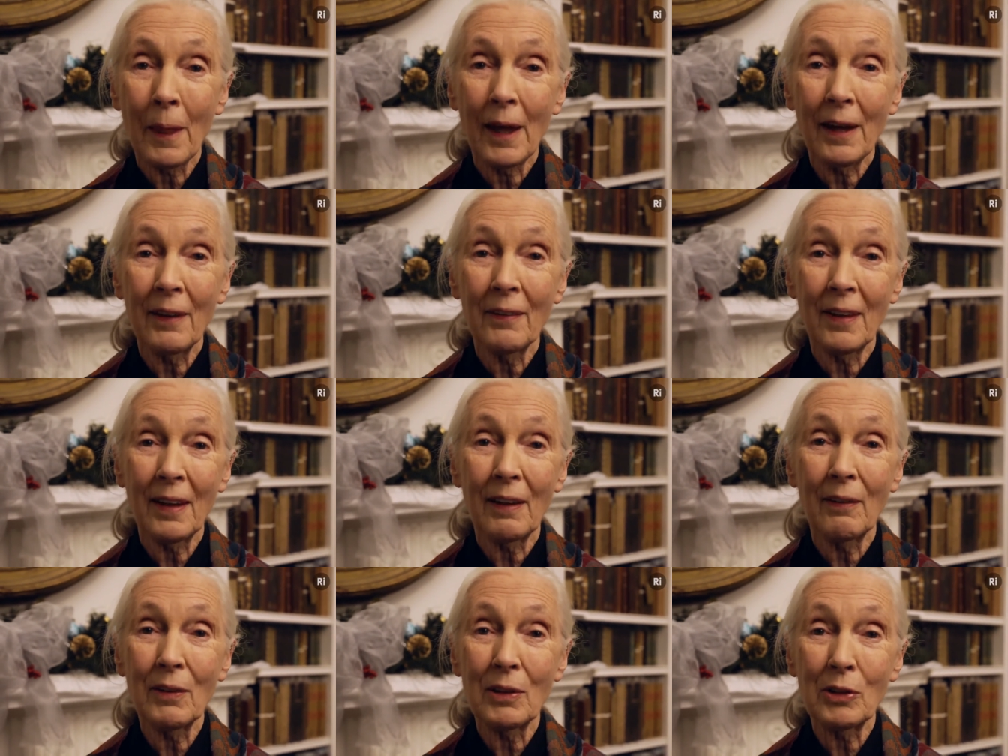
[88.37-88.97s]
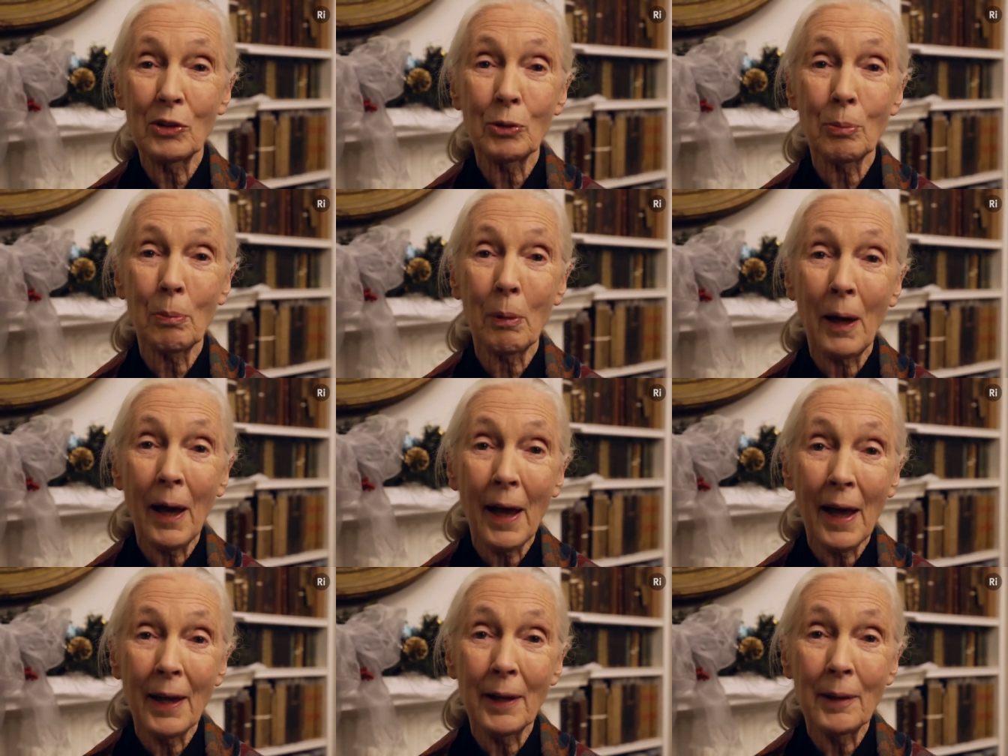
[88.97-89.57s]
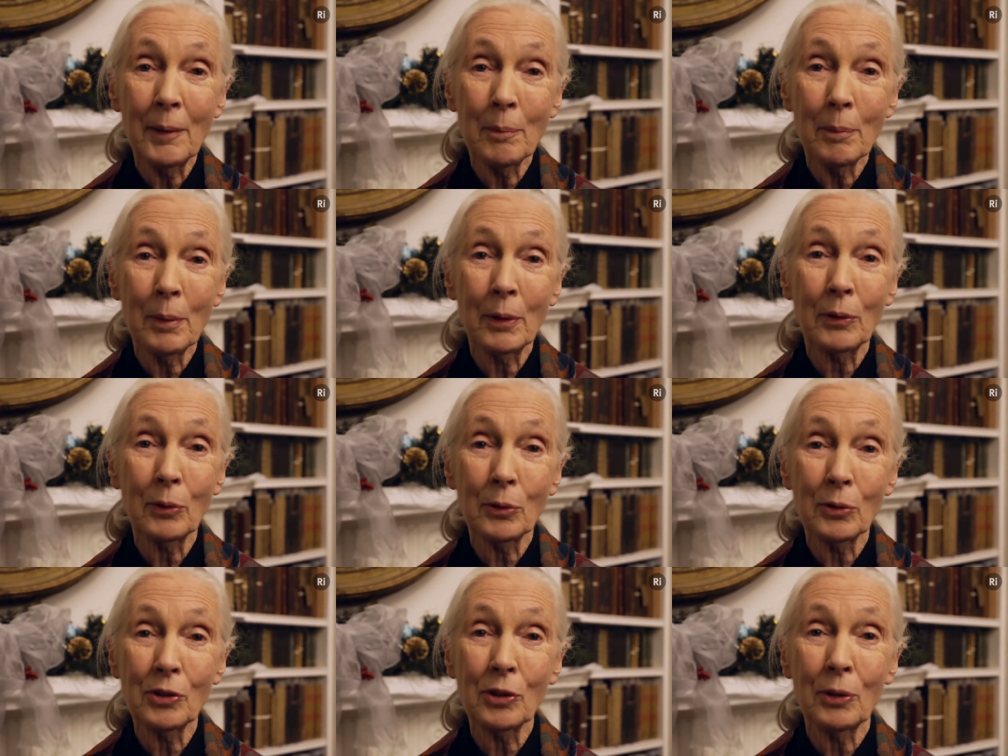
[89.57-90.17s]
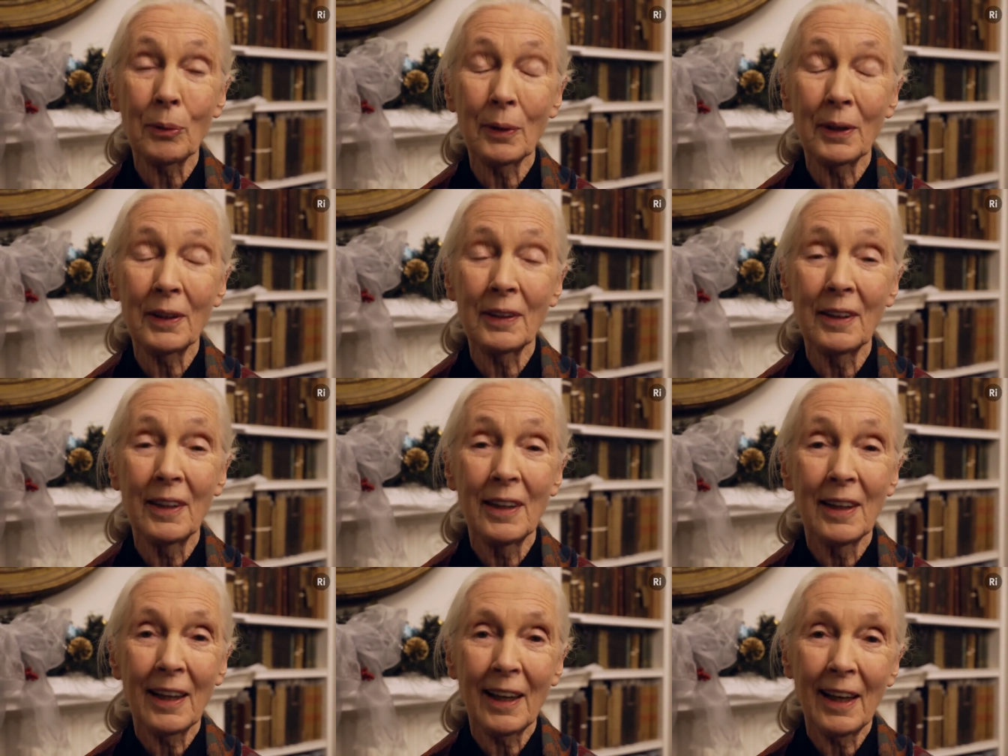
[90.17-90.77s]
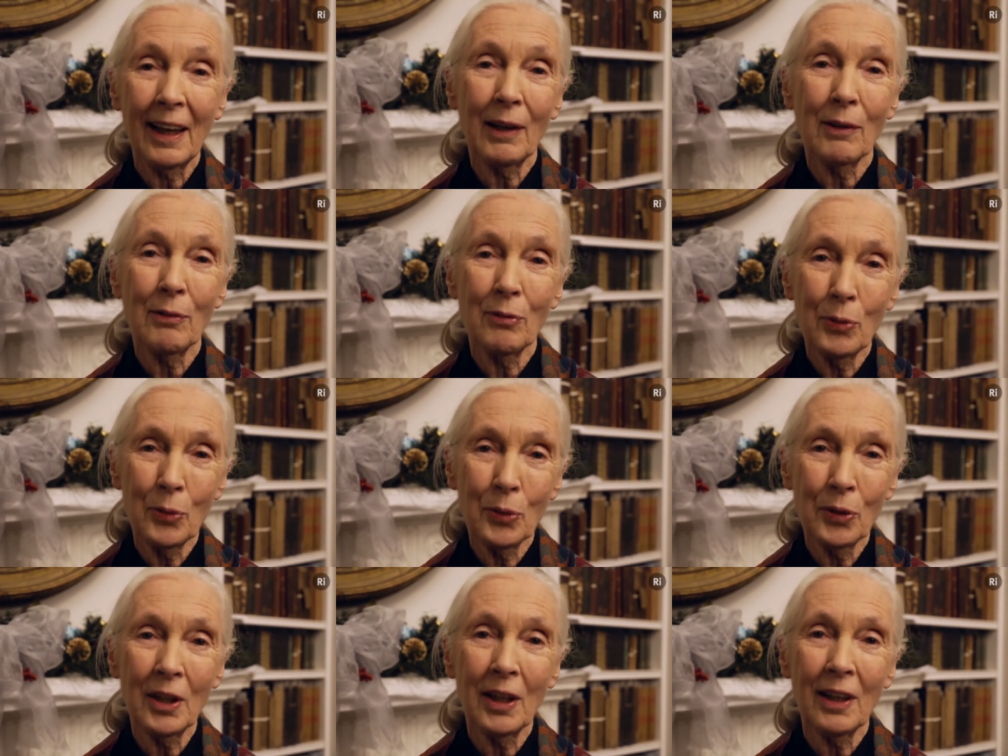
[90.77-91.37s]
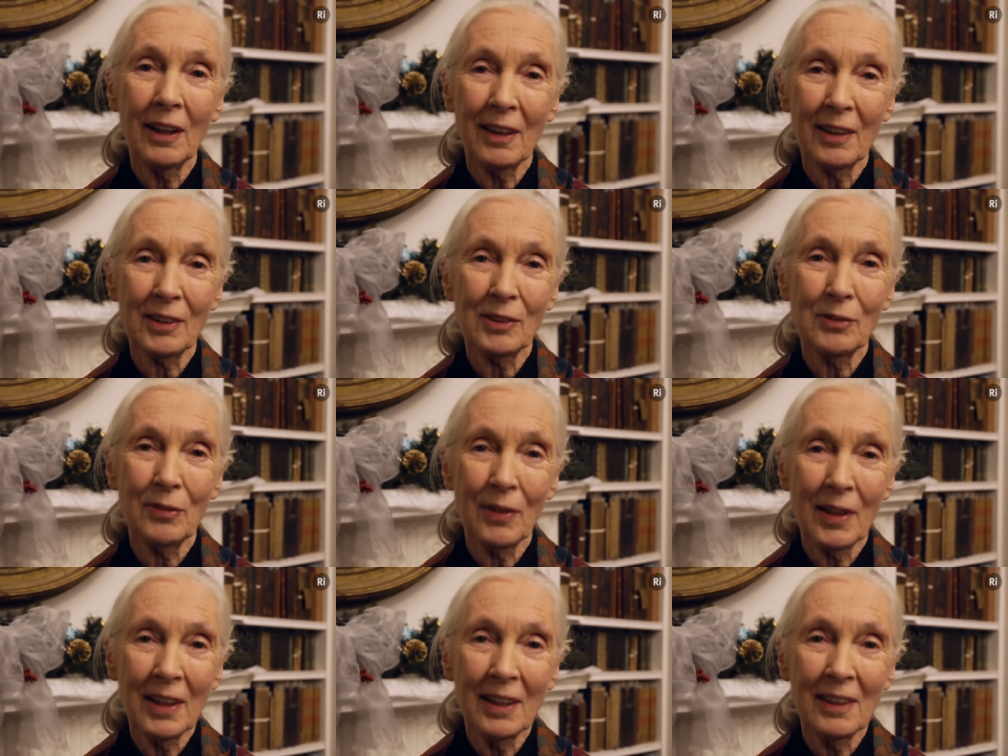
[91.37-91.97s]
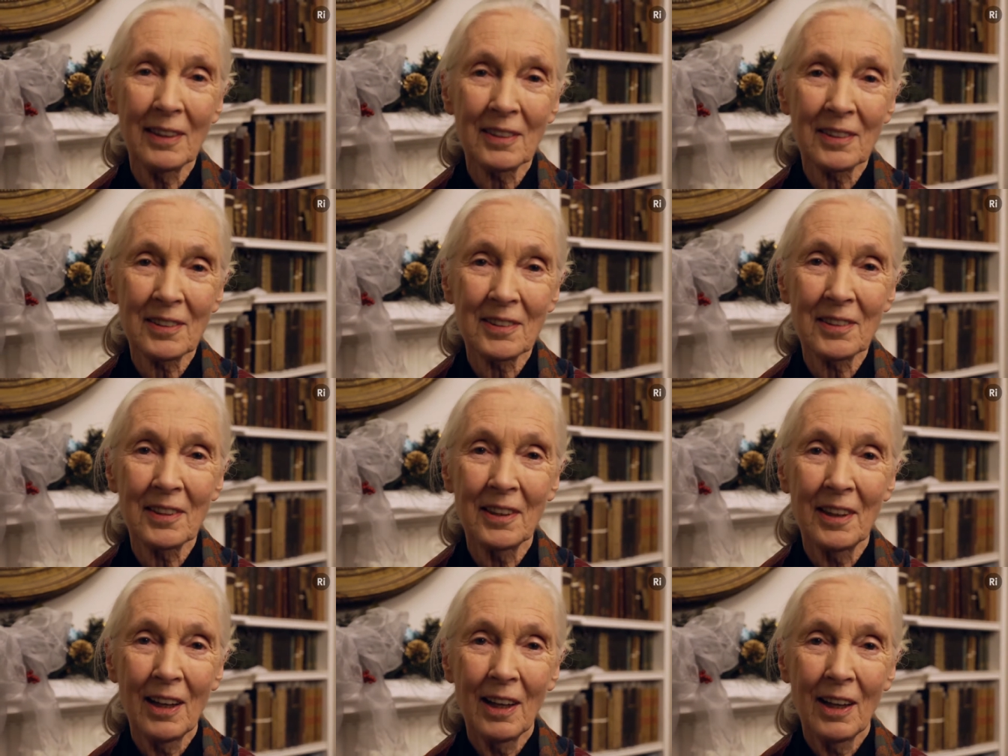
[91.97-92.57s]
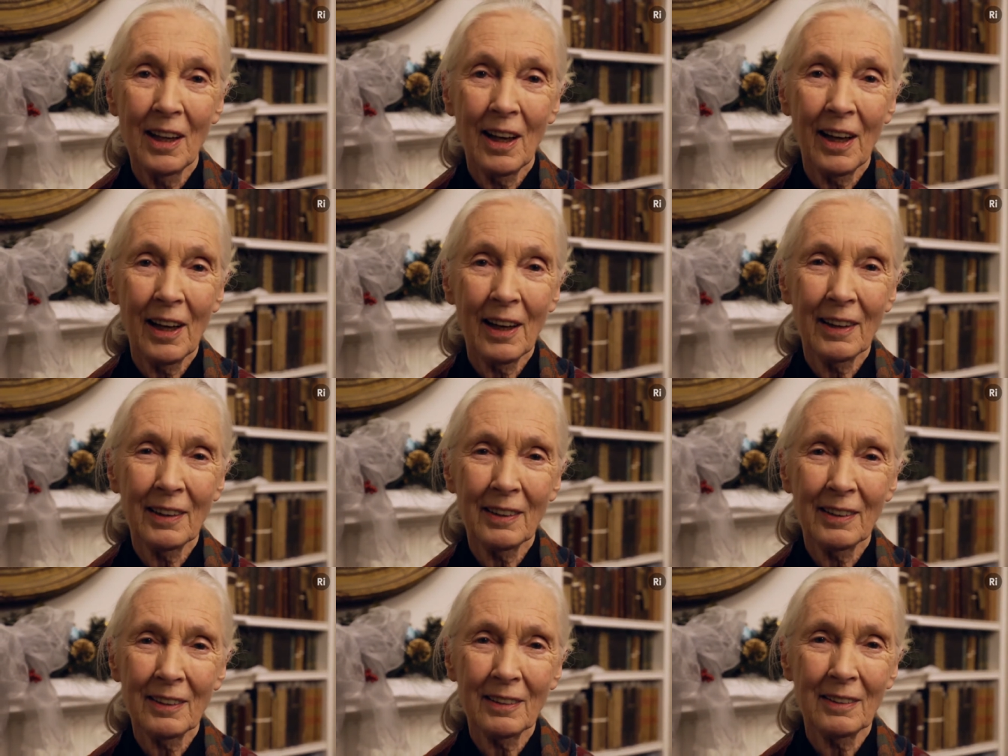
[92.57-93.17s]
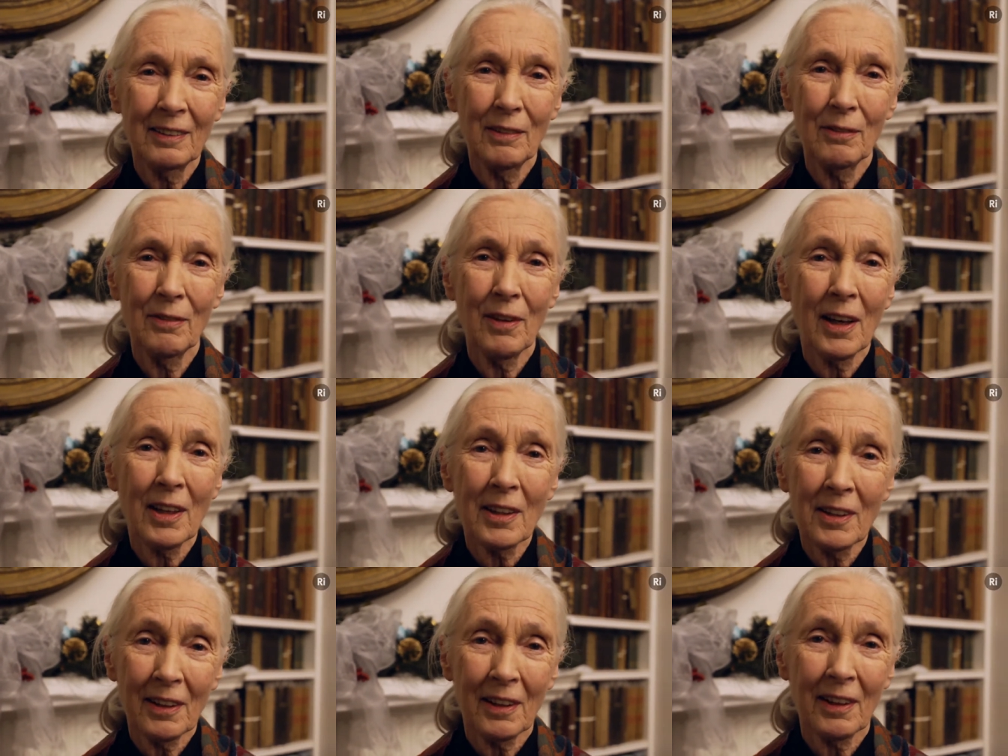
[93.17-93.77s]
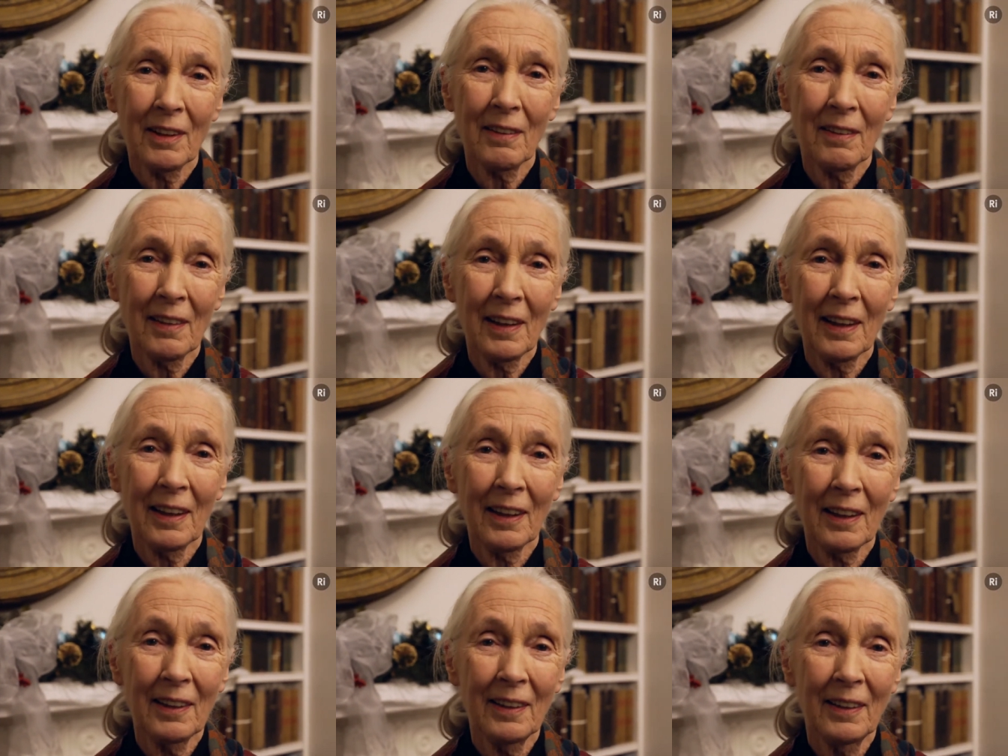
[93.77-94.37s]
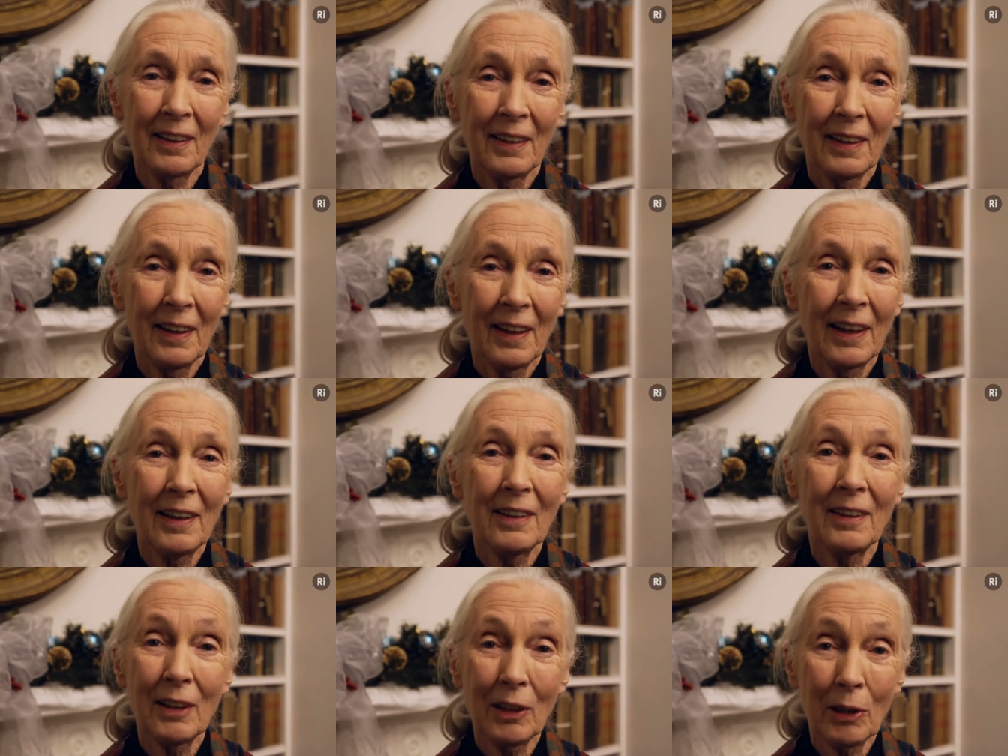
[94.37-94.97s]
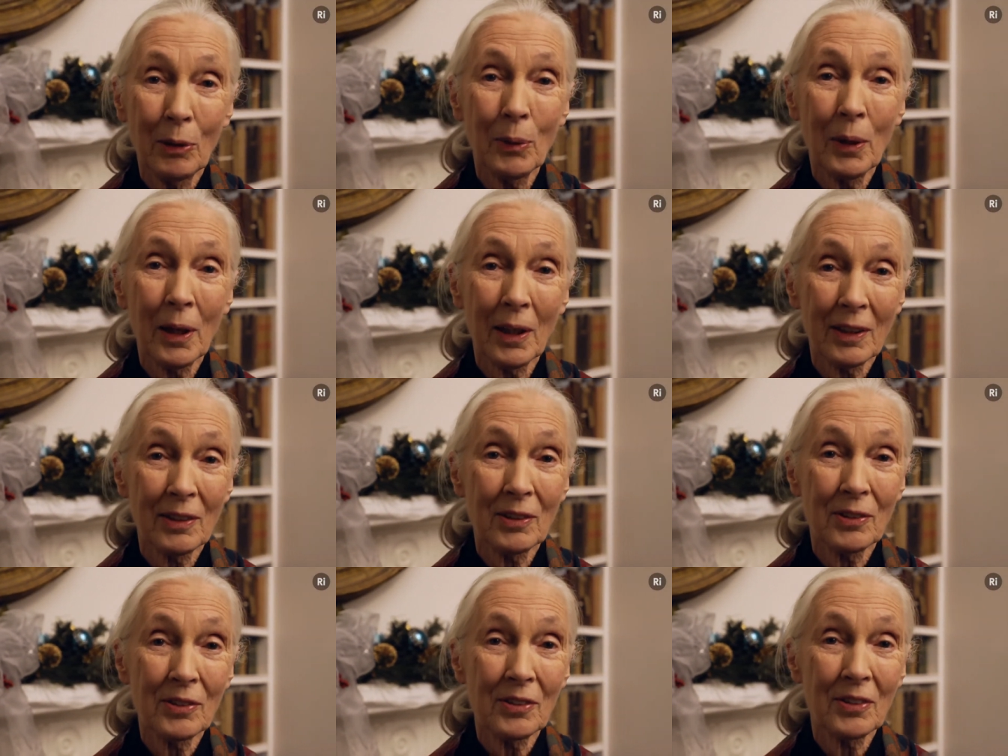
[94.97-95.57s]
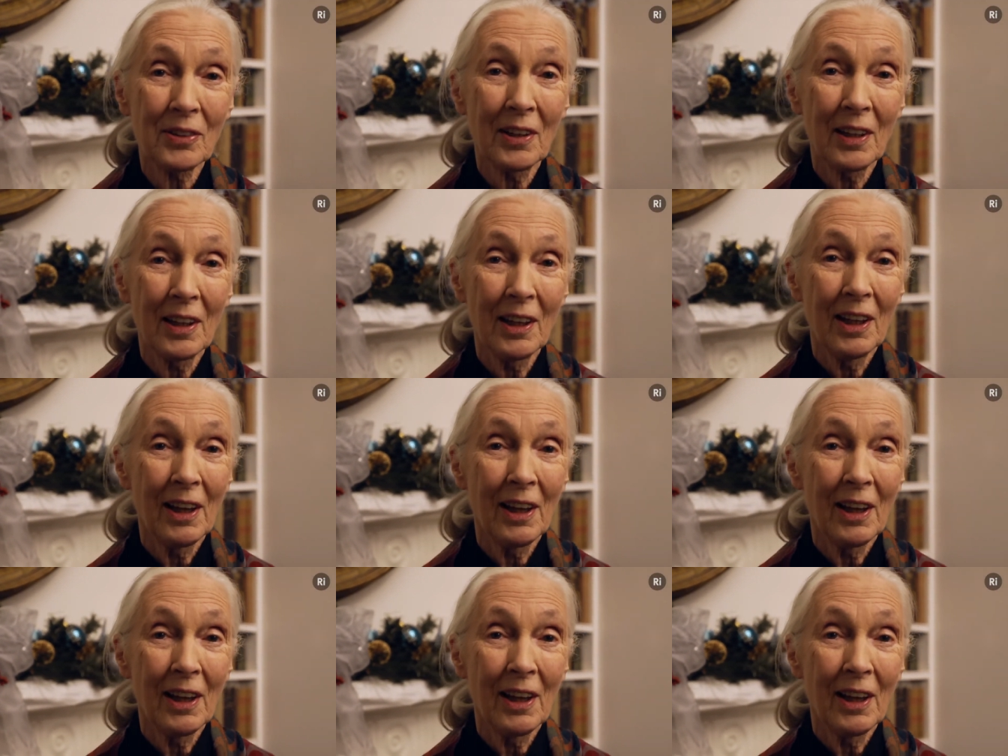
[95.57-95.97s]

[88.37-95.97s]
and they're in Japan, but also in California, Las Vegas, and Nevada, I think, in the US.